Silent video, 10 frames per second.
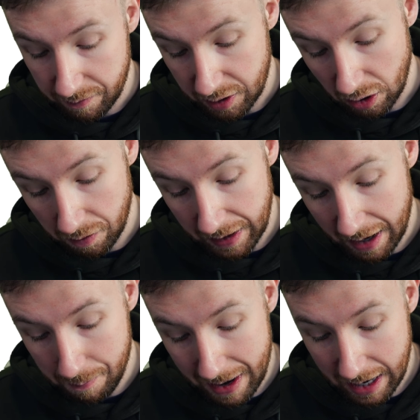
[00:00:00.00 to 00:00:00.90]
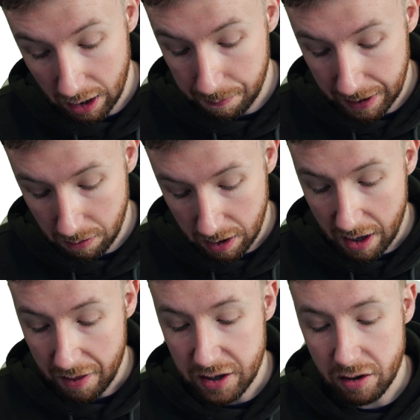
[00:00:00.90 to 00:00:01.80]
stuff that may help you.
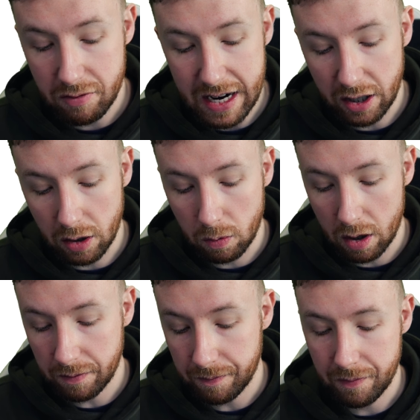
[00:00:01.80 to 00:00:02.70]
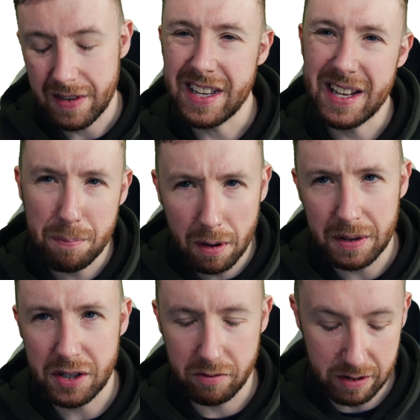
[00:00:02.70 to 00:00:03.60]
There's a really good one. You
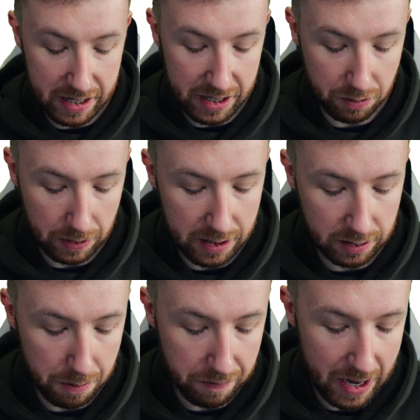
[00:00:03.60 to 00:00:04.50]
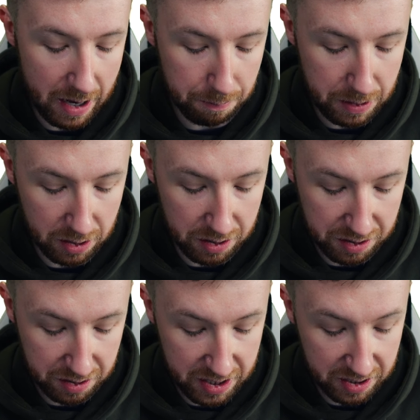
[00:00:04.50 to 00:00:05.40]
probably should read it as well, to be fair,
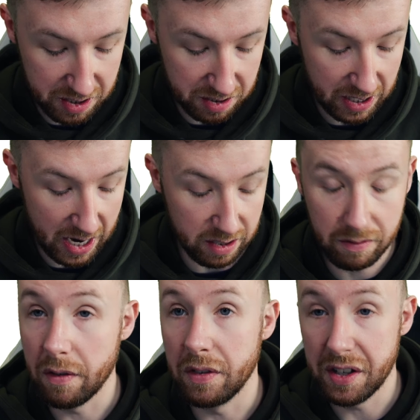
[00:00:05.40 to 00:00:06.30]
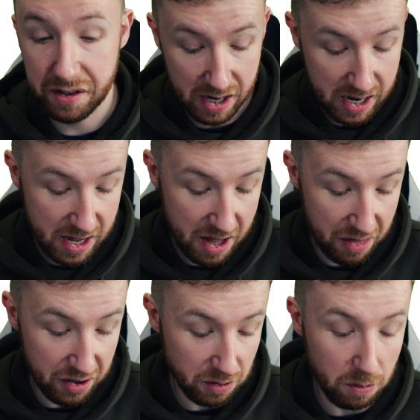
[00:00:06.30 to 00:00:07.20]
because this is kind of obvious.
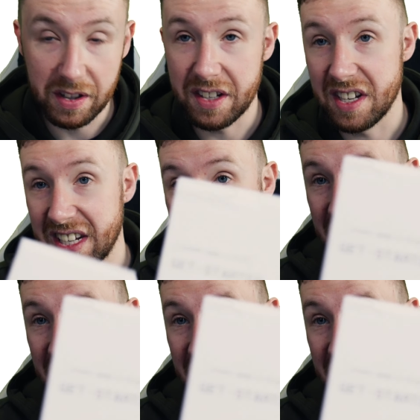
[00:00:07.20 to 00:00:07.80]
There's a one that says get